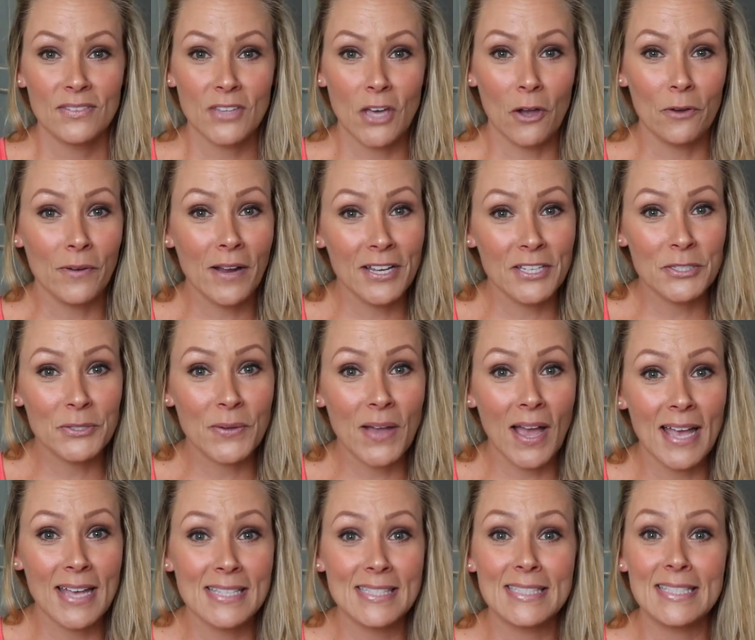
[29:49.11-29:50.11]
All right, you
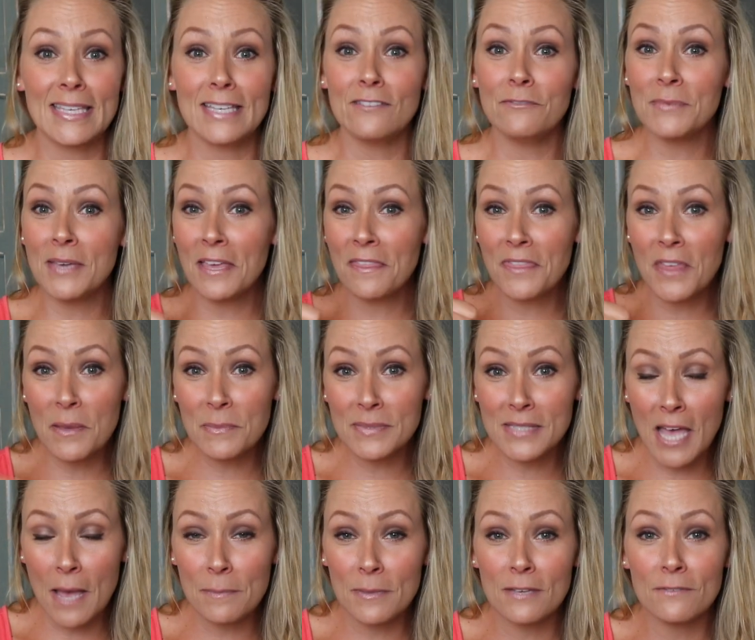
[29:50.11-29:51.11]
guys, give me a thumbs
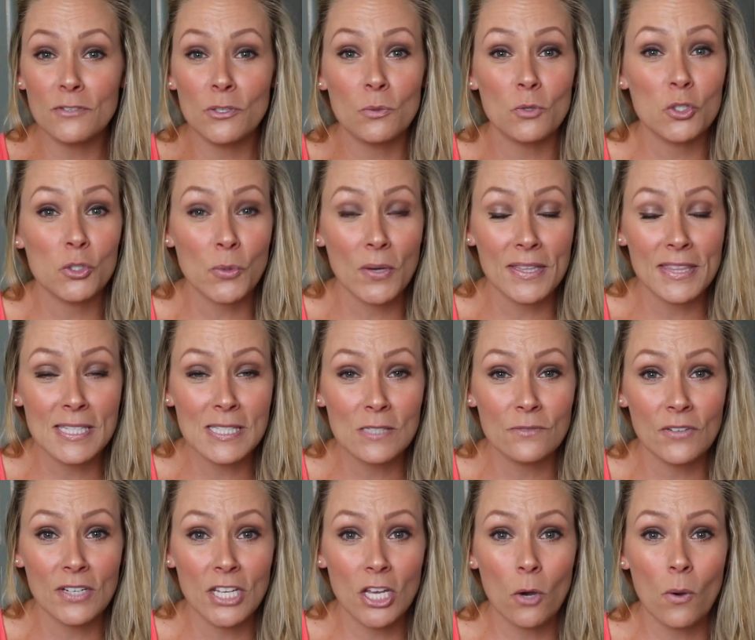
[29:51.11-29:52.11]
up if you enjoyed this
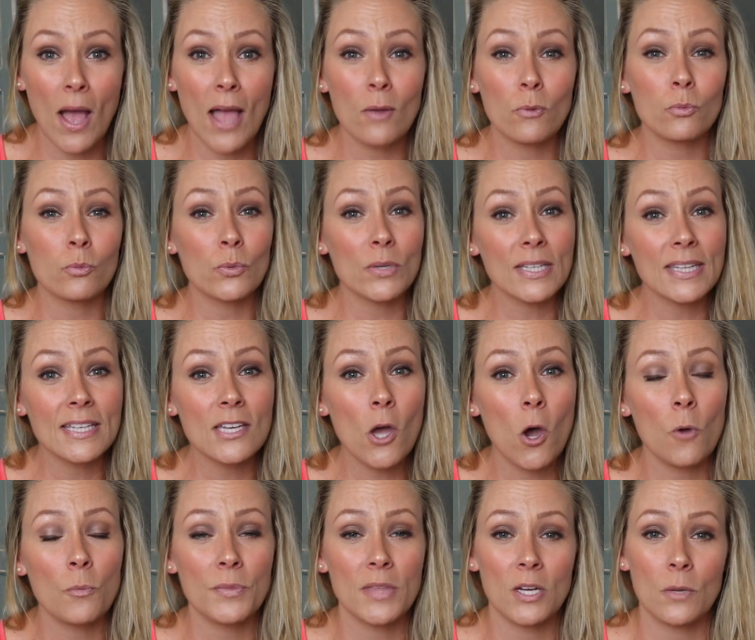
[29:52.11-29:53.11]
video. I really
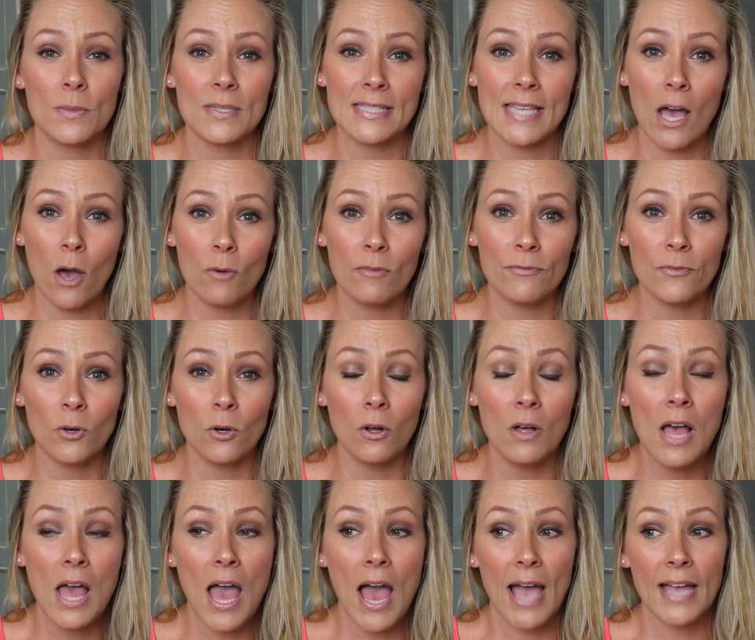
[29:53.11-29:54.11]
hope that it was helpful.
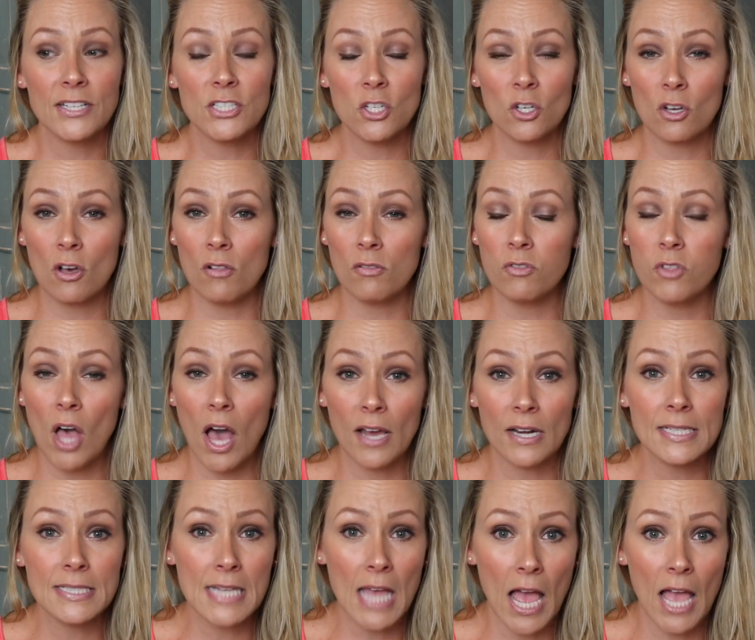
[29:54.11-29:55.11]
I took a lot
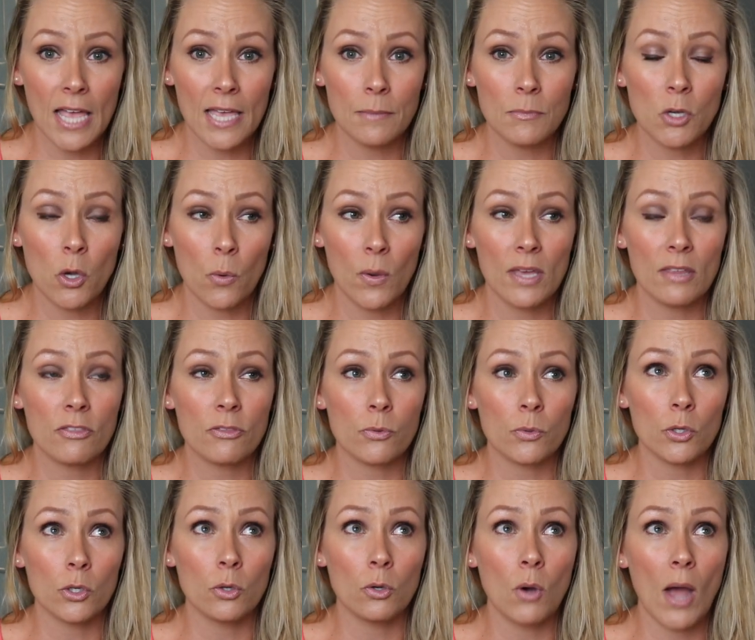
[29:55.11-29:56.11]
of time going
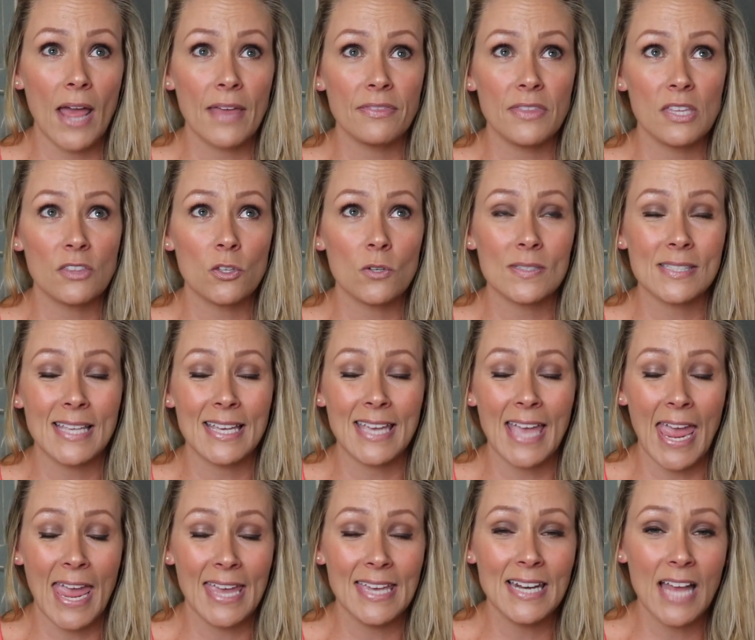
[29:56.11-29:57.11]
through. I think there's like
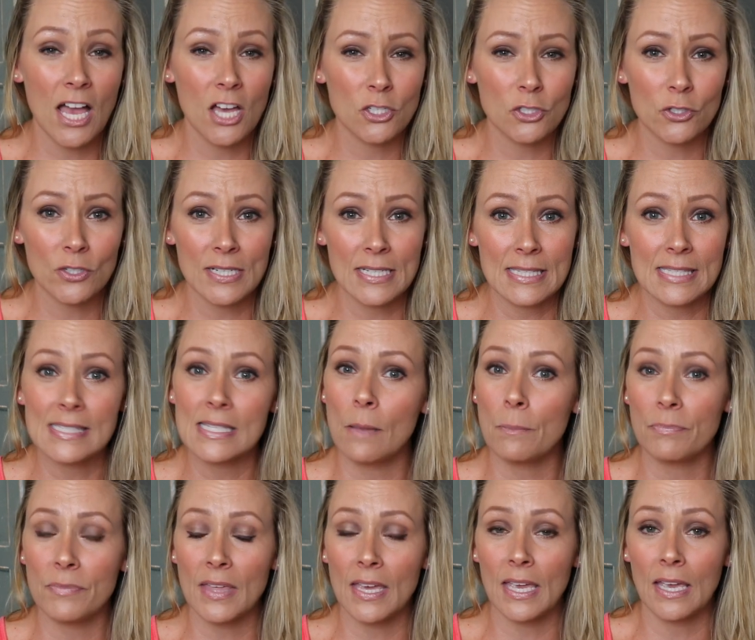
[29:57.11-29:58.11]
800 and
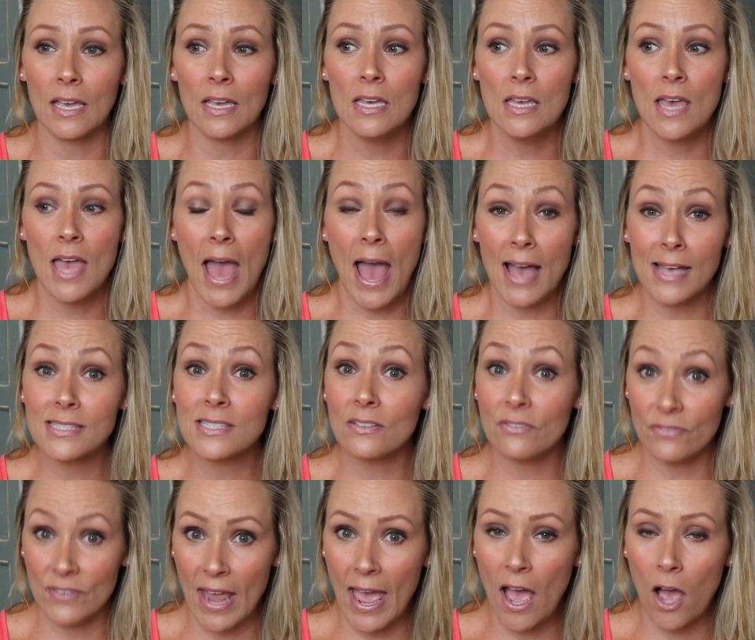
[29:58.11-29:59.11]
something as
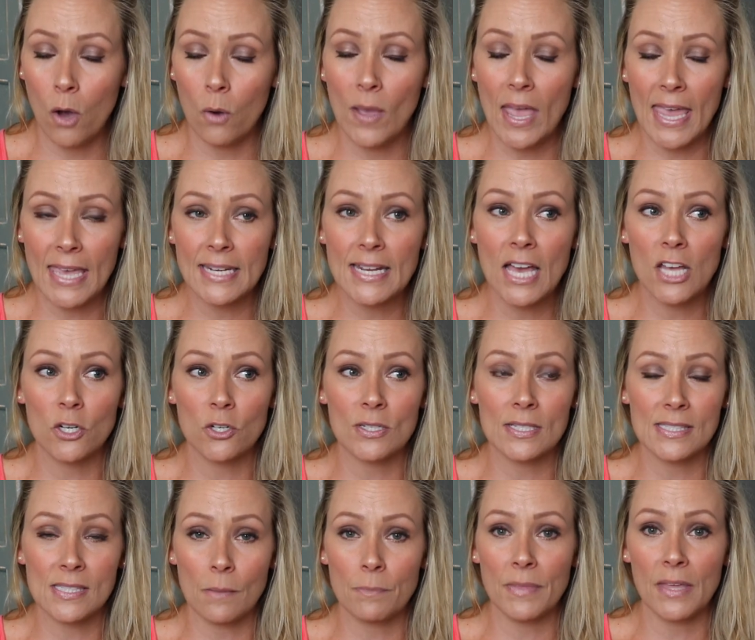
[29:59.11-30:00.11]
of now, 800
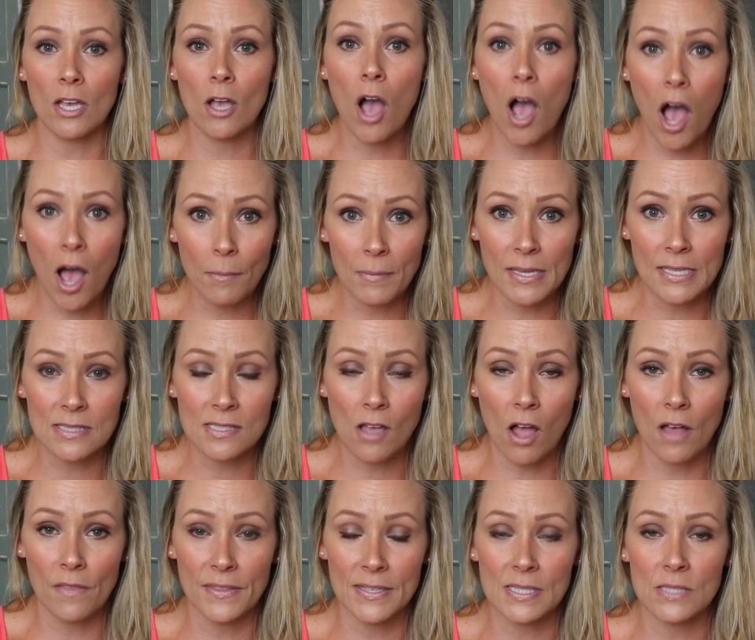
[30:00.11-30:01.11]
and something comments
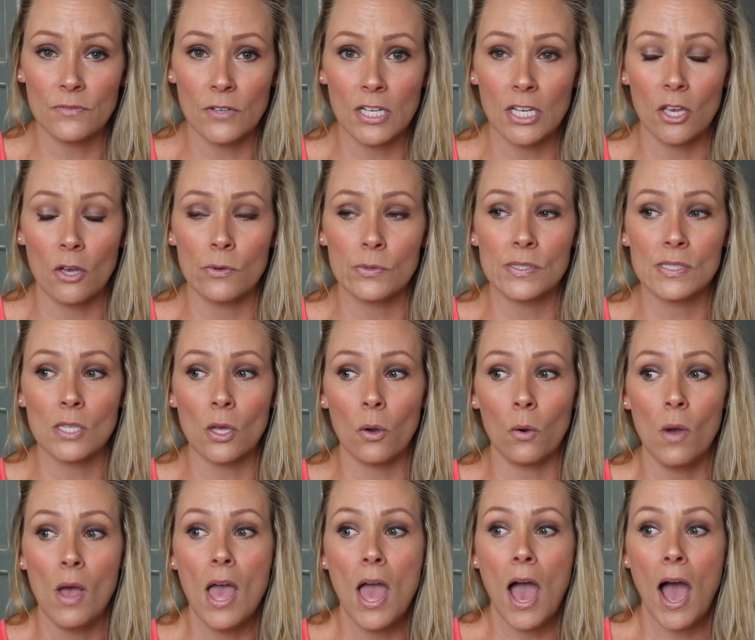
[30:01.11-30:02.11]
on this video. So